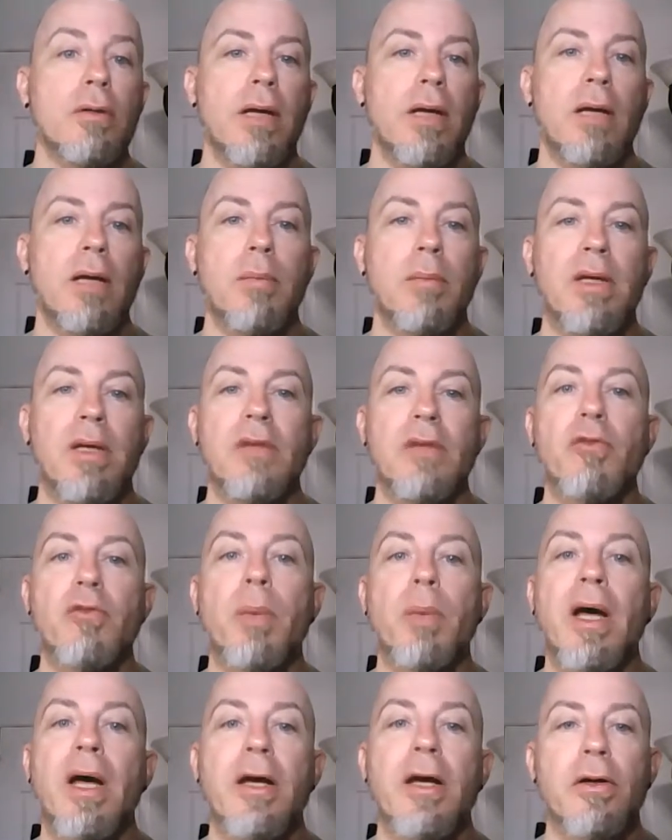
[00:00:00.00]
and be
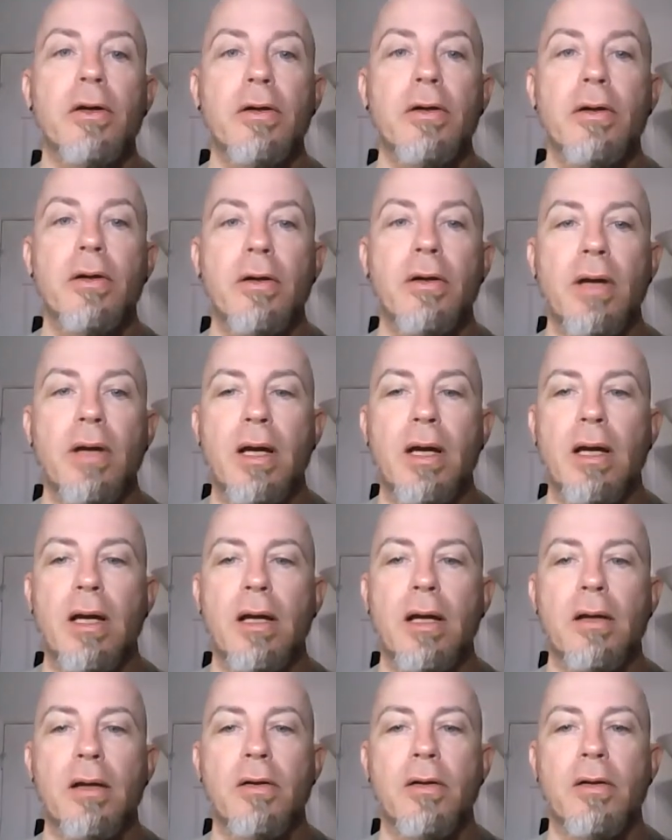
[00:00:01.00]
inspired
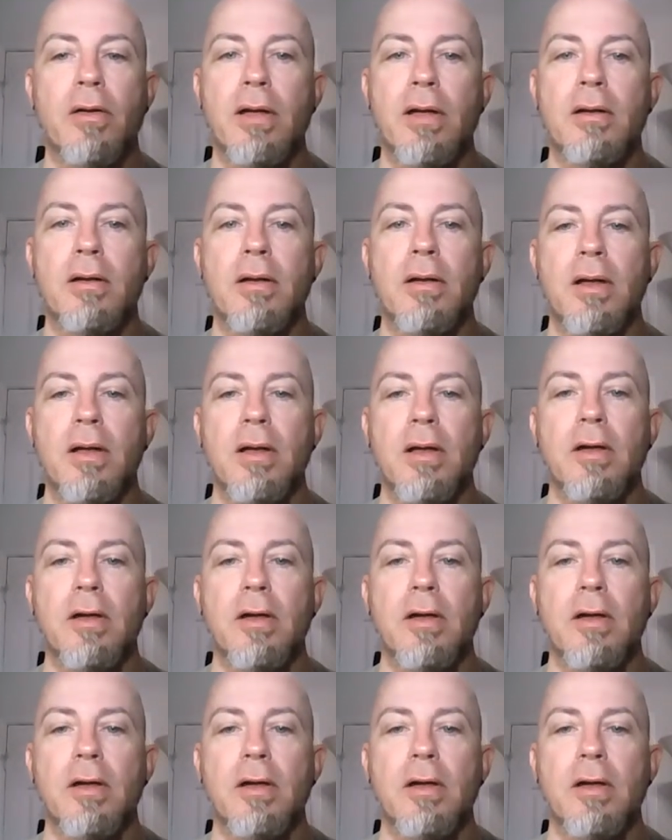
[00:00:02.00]
and then